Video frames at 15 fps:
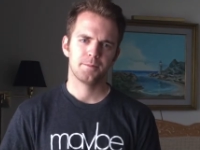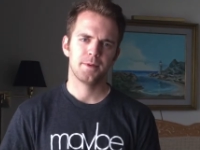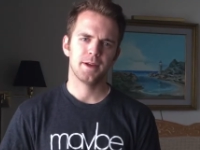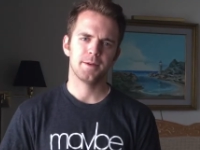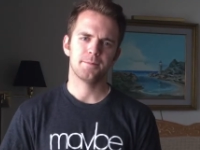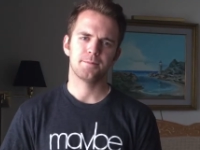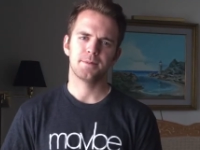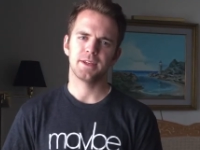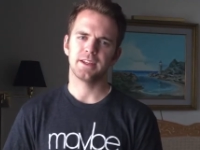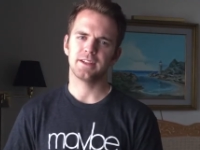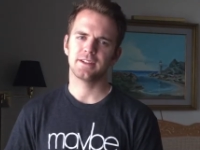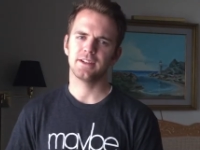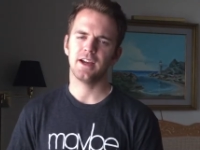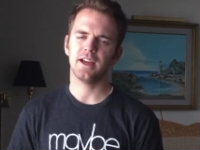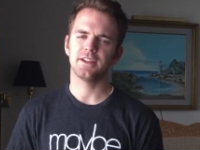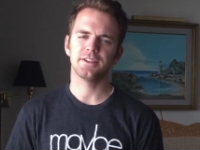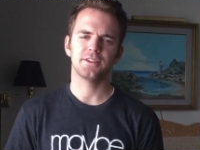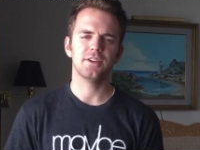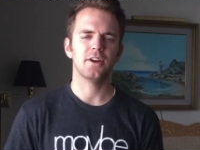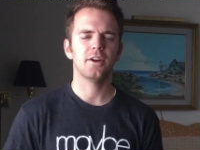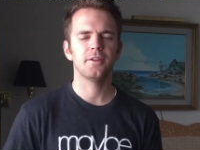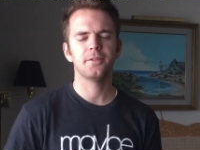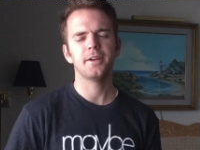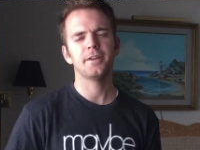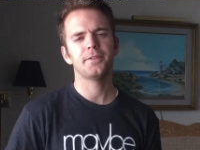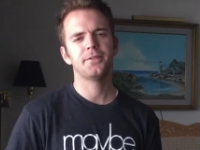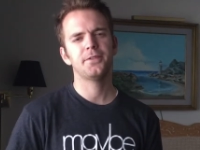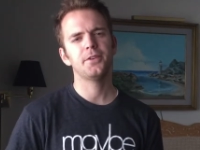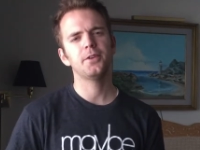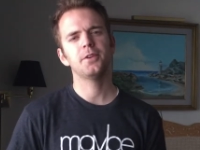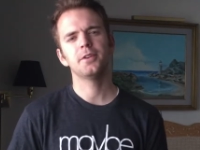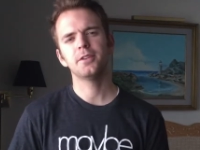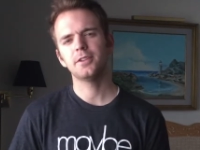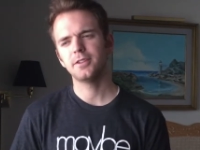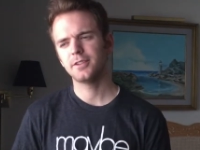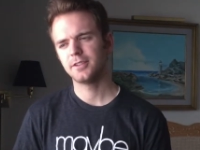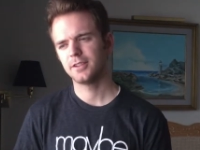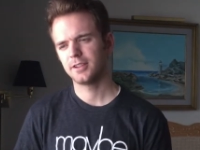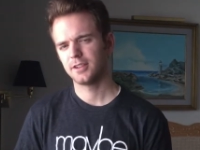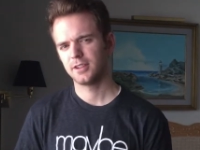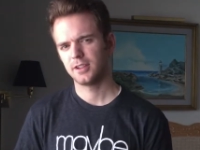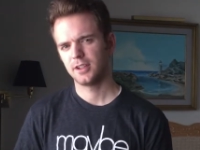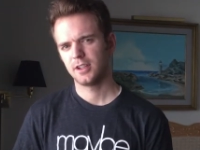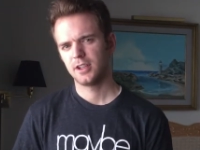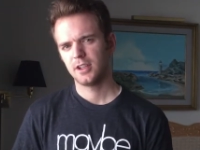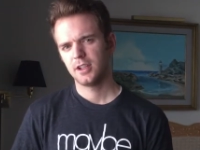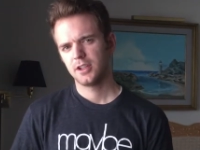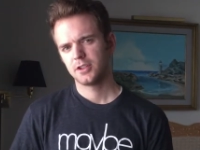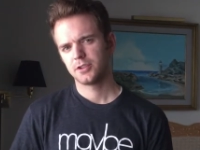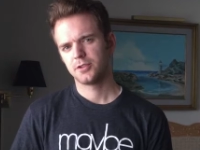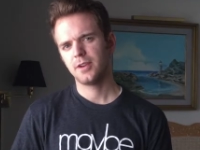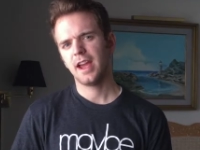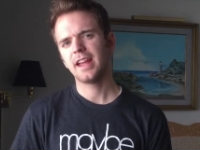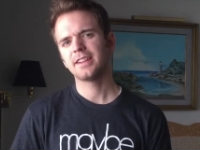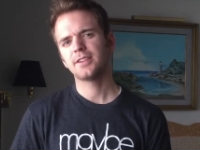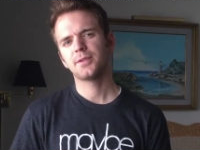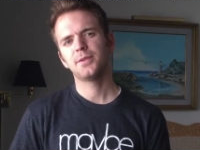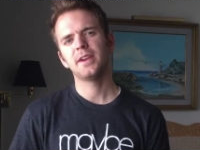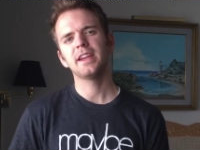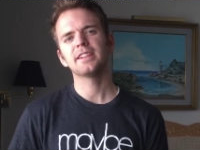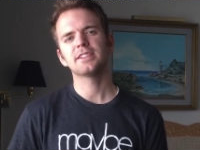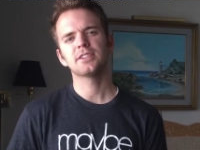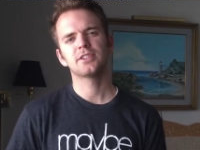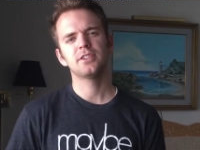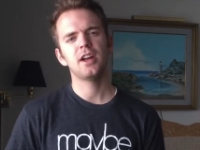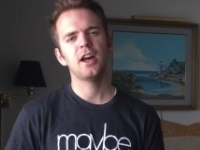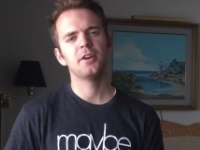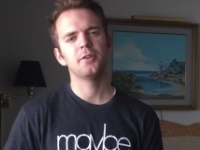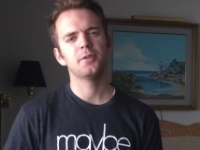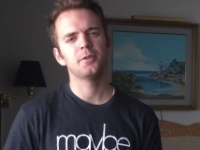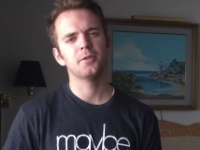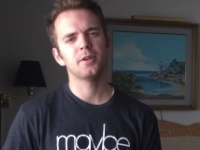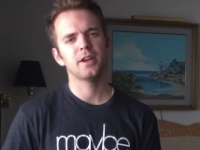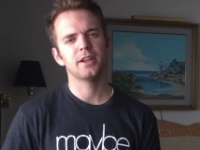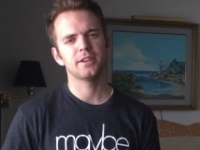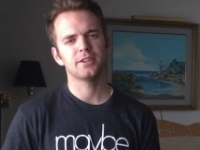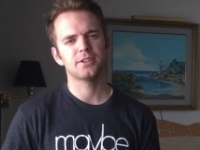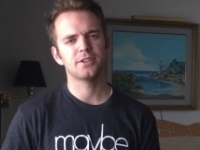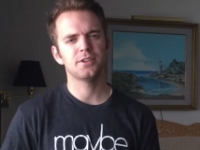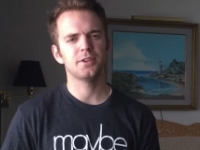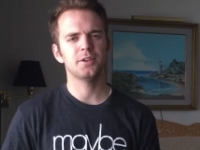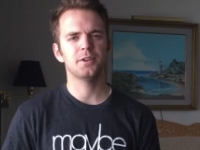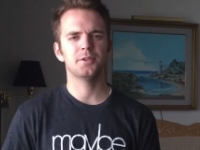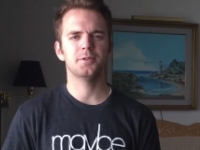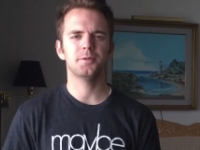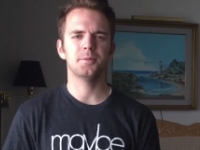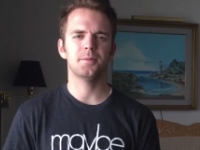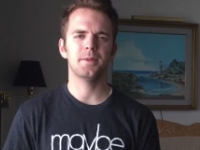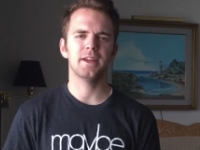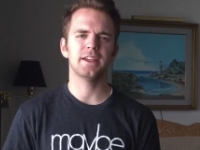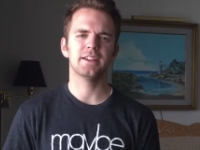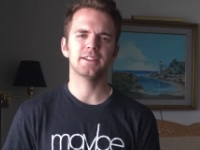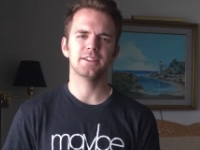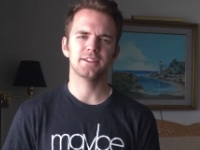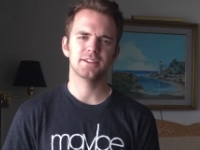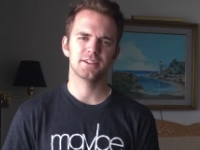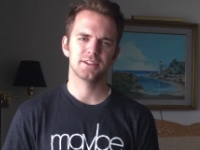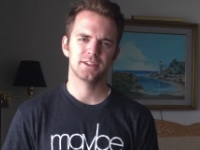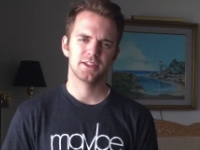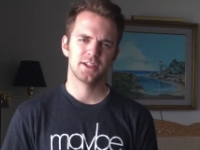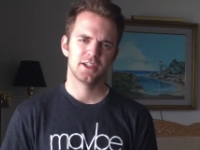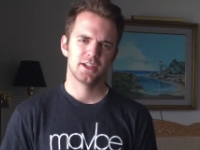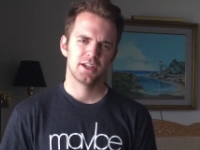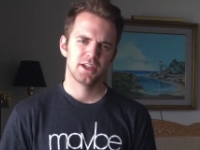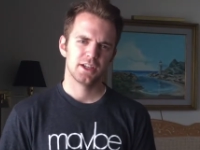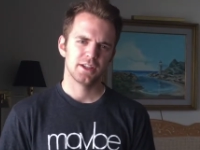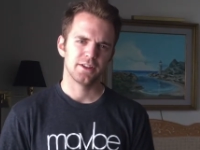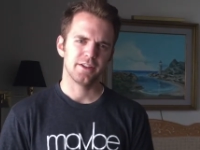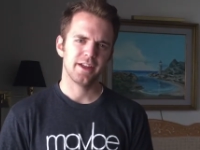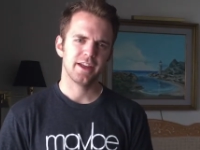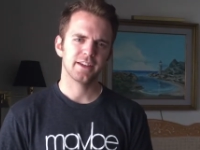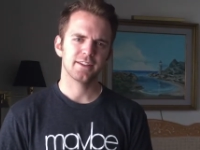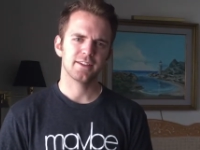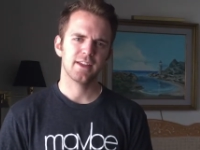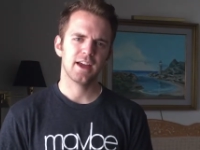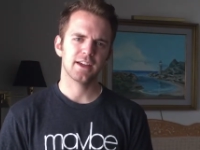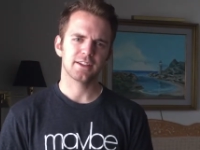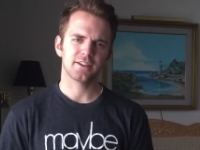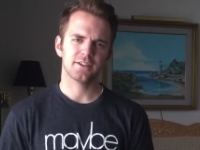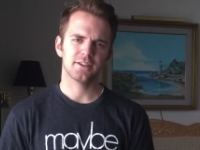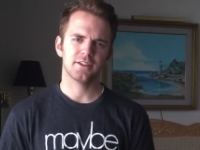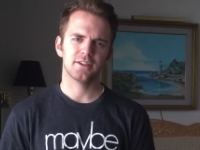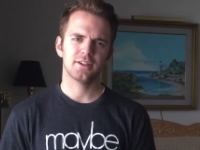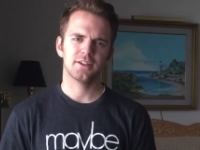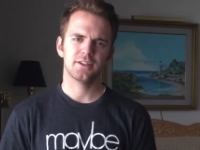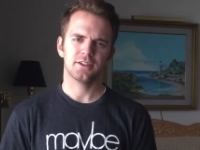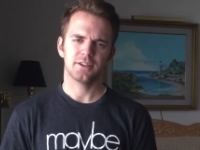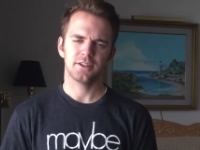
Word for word: but because you're a fool. Transfixed on what you miss. Like that girl